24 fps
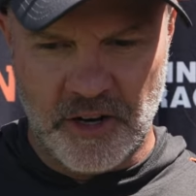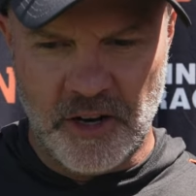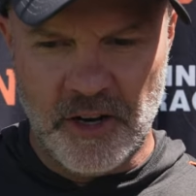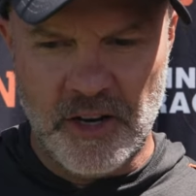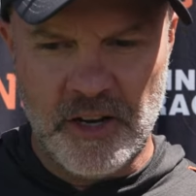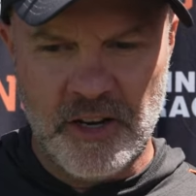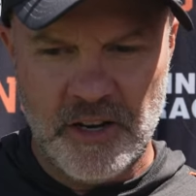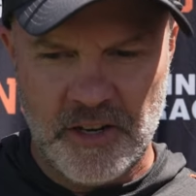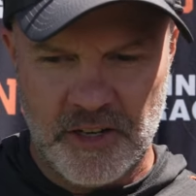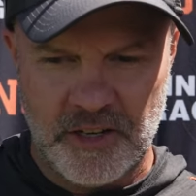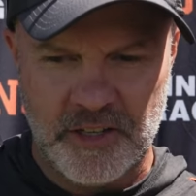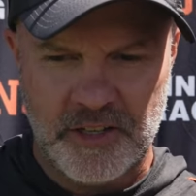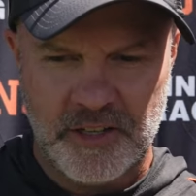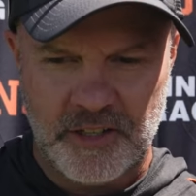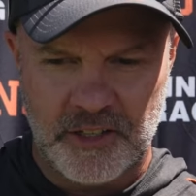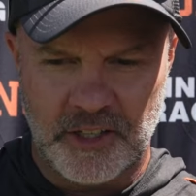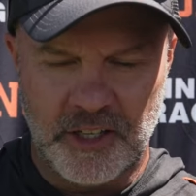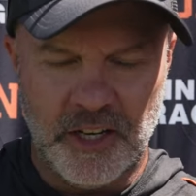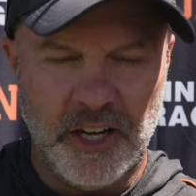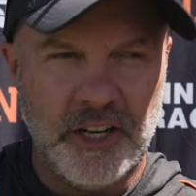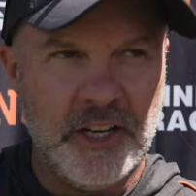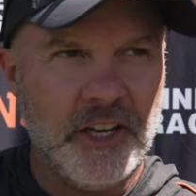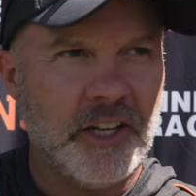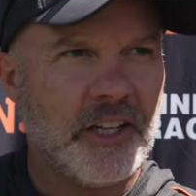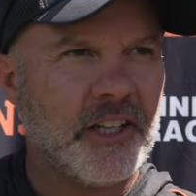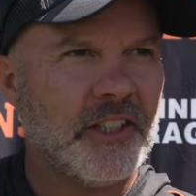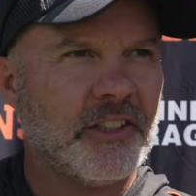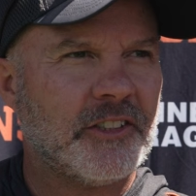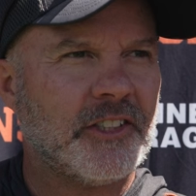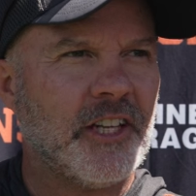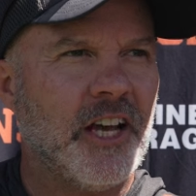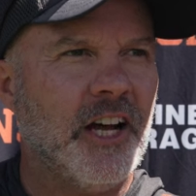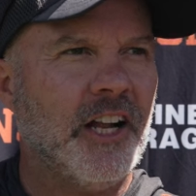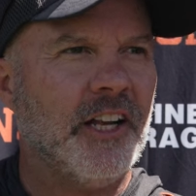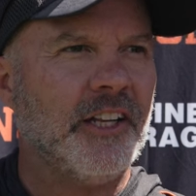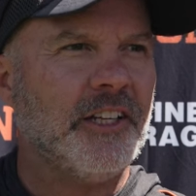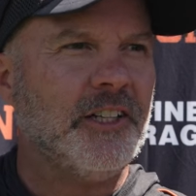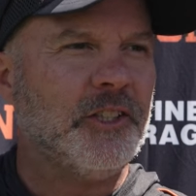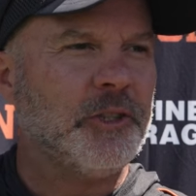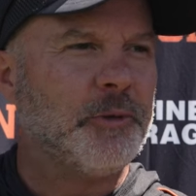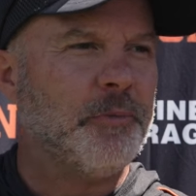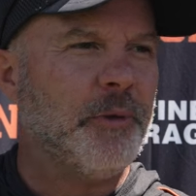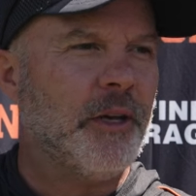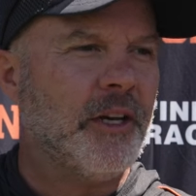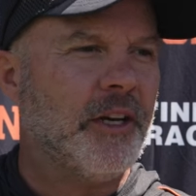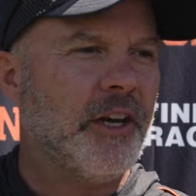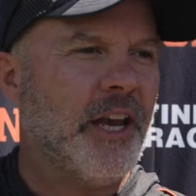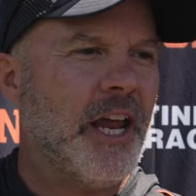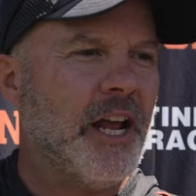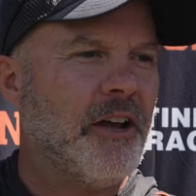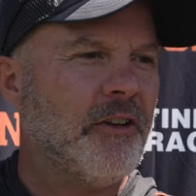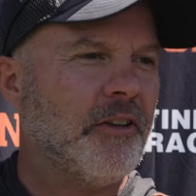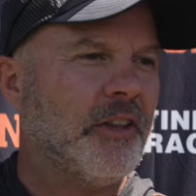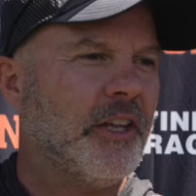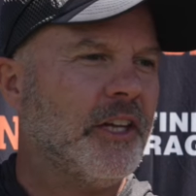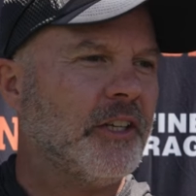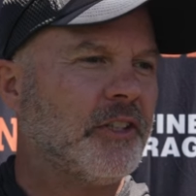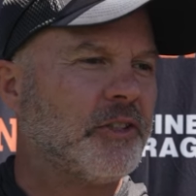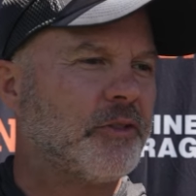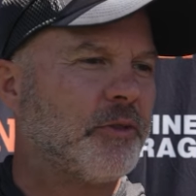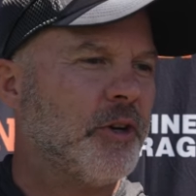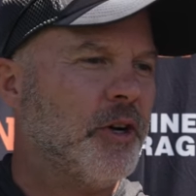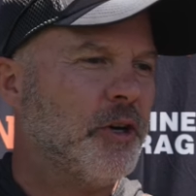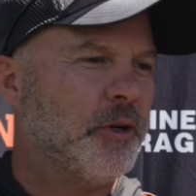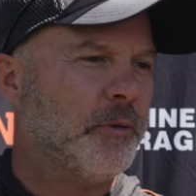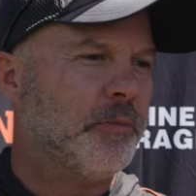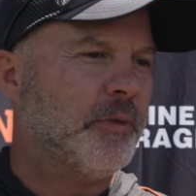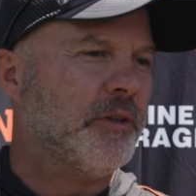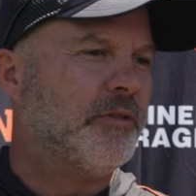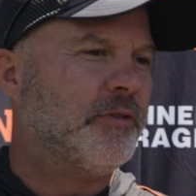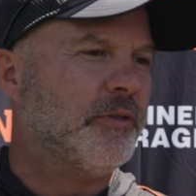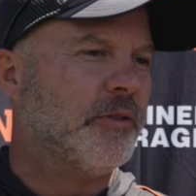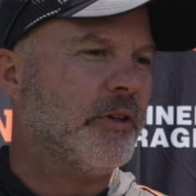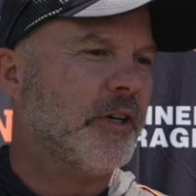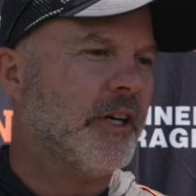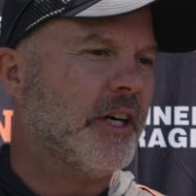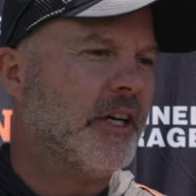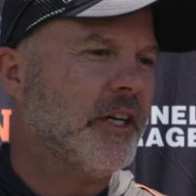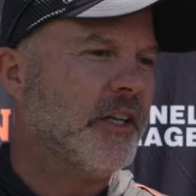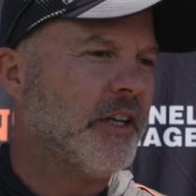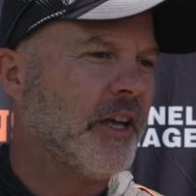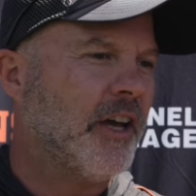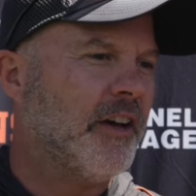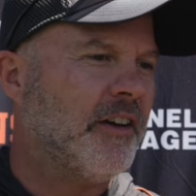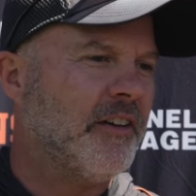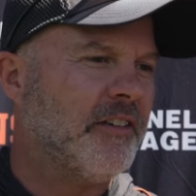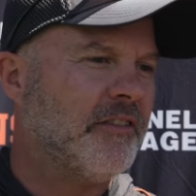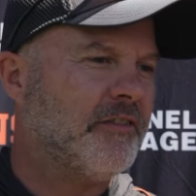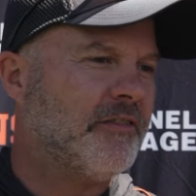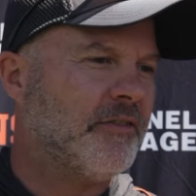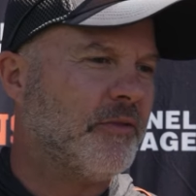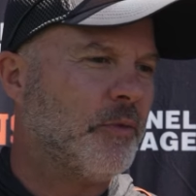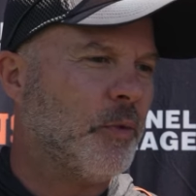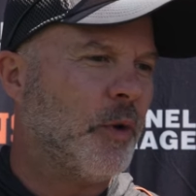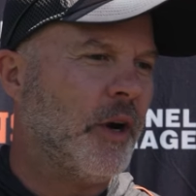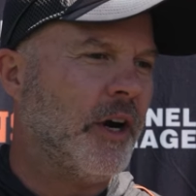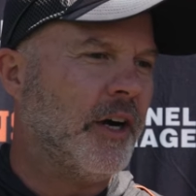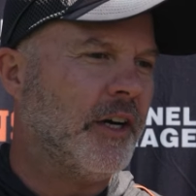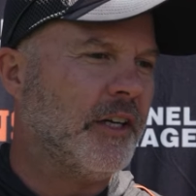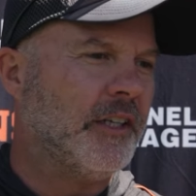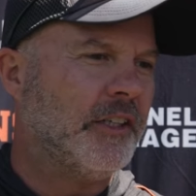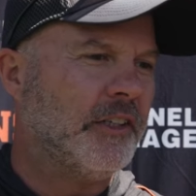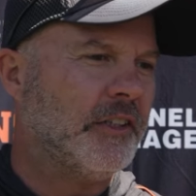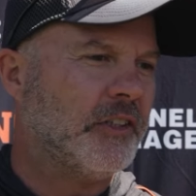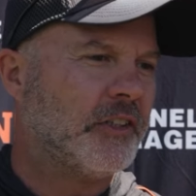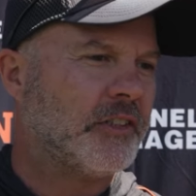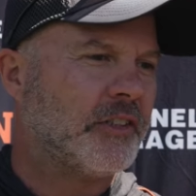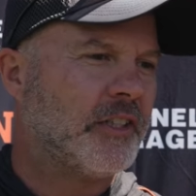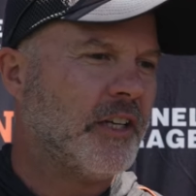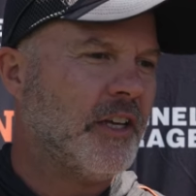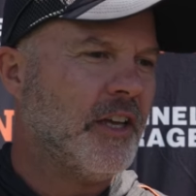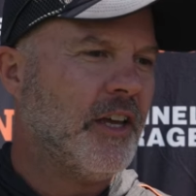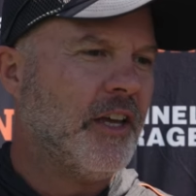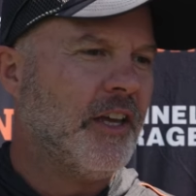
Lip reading: Good. You can tell he's been down this road before of where he's